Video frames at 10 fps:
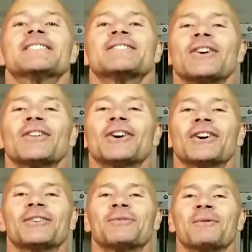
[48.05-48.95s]
So
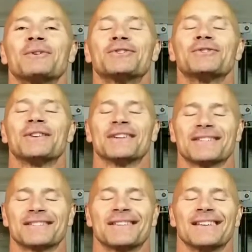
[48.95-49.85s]
look, when we do
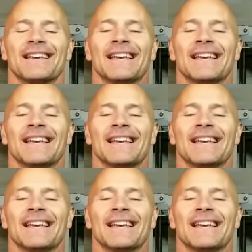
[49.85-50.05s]
this,